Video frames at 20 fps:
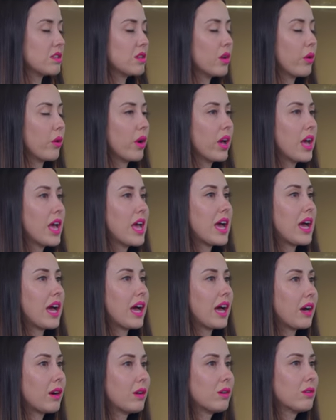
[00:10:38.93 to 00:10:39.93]
so
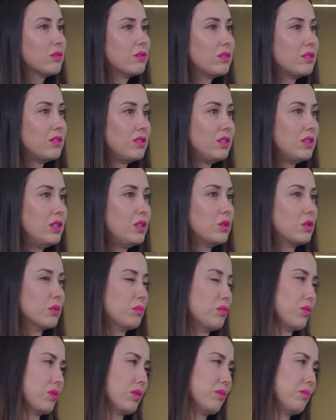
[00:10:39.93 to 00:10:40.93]
how do you
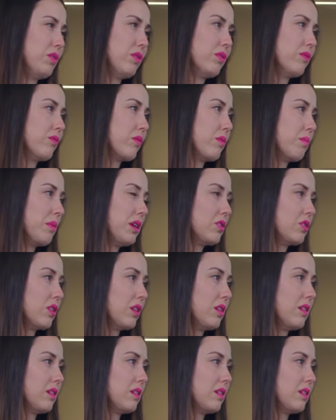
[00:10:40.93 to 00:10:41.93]
absorb new
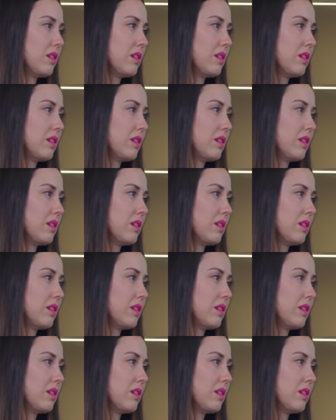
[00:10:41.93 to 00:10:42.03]
information